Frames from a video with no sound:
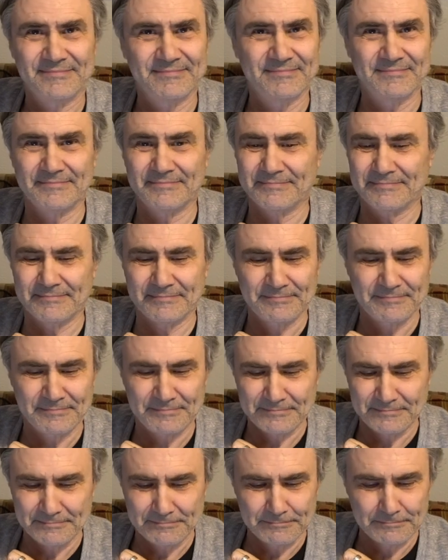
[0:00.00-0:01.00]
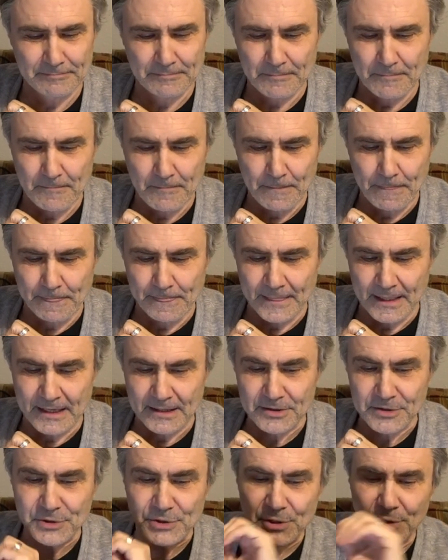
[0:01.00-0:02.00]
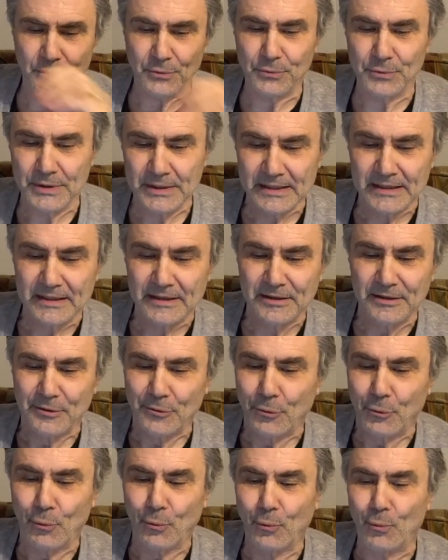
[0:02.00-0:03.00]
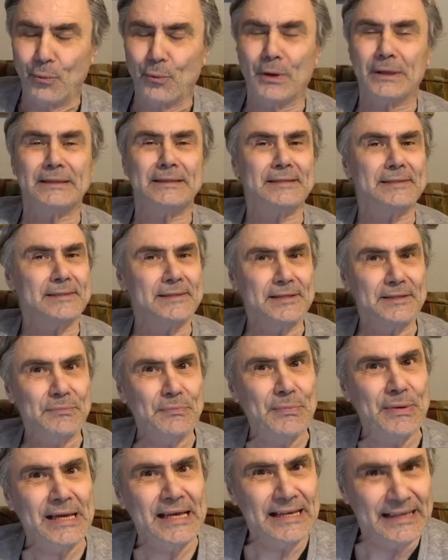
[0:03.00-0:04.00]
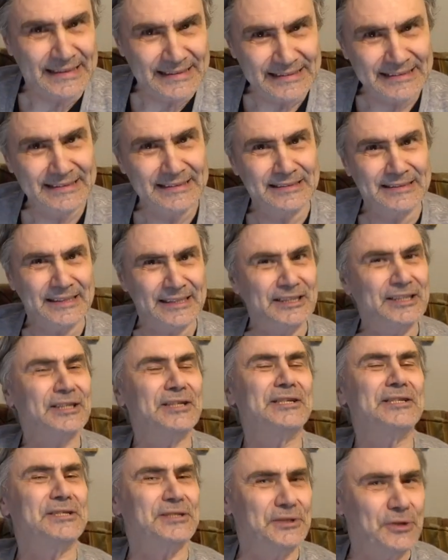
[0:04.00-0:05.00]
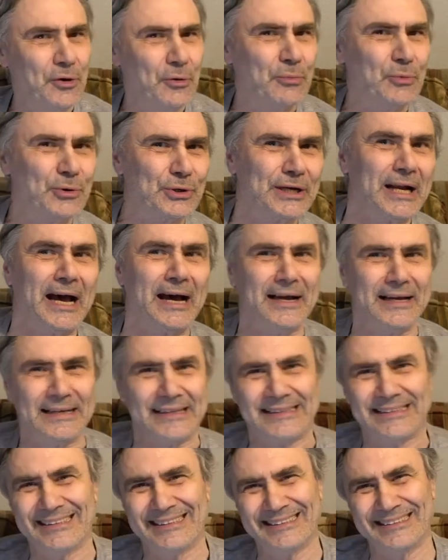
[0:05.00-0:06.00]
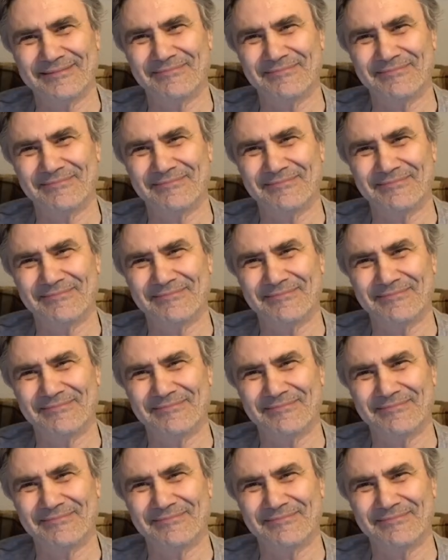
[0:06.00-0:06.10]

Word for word: mm -mm. so what does it mean that there is no more night